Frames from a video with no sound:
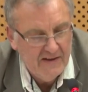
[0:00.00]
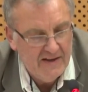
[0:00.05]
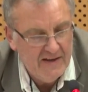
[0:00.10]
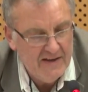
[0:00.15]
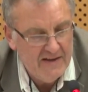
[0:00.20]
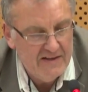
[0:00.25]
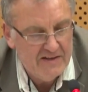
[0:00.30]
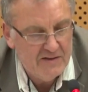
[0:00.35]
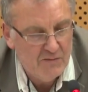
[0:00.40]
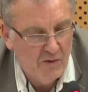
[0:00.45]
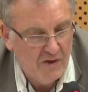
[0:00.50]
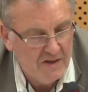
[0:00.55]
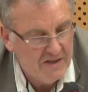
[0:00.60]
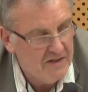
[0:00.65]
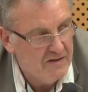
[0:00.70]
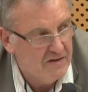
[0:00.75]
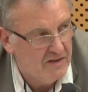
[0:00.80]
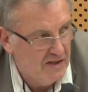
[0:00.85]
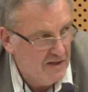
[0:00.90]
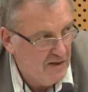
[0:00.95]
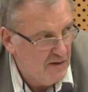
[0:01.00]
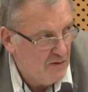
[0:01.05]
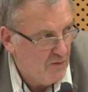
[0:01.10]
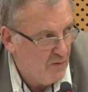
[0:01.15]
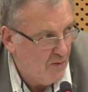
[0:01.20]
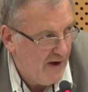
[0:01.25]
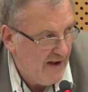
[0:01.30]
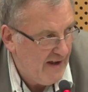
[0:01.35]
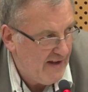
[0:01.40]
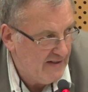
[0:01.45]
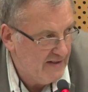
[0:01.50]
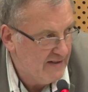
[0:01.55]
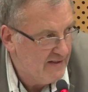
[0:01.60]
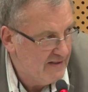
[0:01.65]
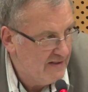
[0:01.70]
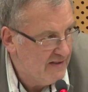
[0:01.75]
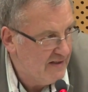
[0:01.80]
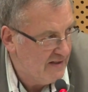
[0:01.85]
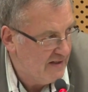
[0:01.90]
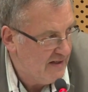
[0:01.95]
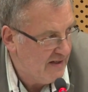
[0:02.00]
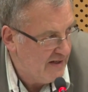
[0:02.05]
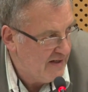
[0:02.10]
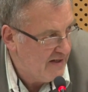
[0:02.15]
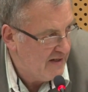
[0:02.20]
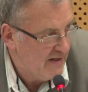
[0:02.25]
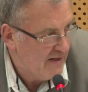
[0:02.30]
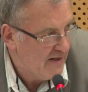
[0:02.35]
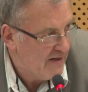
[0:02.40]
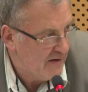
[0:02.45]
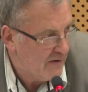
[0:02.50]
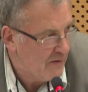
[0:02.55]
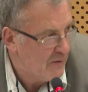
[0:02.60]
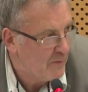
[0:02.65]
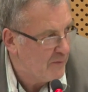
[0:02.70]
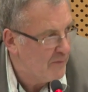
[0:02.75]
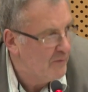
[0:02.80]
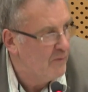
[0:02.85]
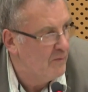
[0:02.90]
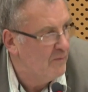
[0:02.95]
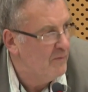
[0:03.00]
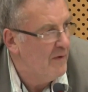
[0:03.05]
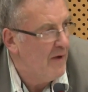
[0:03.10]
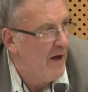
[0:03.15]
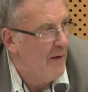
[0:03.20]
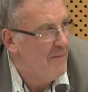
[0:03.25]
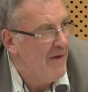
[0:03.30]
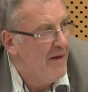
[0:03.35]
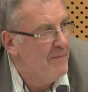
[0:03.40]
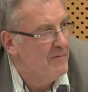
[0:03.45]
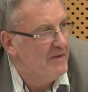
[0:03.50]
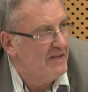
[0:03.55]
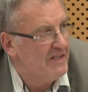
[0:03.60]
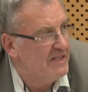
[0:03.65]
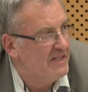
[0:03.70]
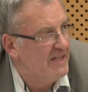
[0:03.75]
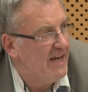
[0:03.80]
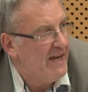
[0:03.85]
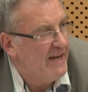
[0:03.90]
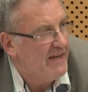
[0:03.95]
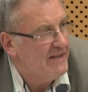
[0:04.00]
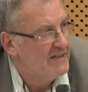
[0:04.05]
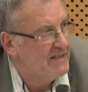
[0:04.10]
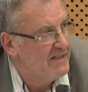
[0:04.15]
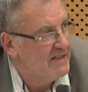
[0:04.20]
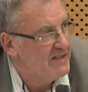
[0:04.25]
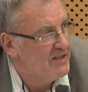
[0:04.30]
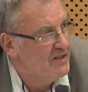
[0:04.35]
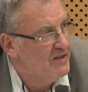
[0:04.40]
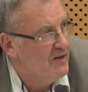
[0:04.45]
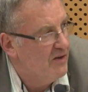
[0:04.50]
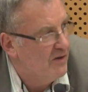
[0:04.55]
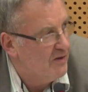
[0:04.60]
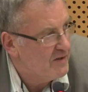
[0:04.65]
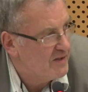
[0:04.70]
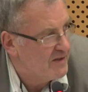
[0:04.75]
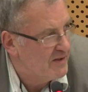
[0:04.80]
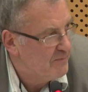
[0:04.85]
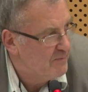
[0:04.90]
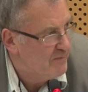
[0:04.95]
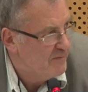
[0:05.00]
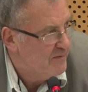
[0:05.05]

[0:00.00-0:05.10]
is, what do you do when a member state does not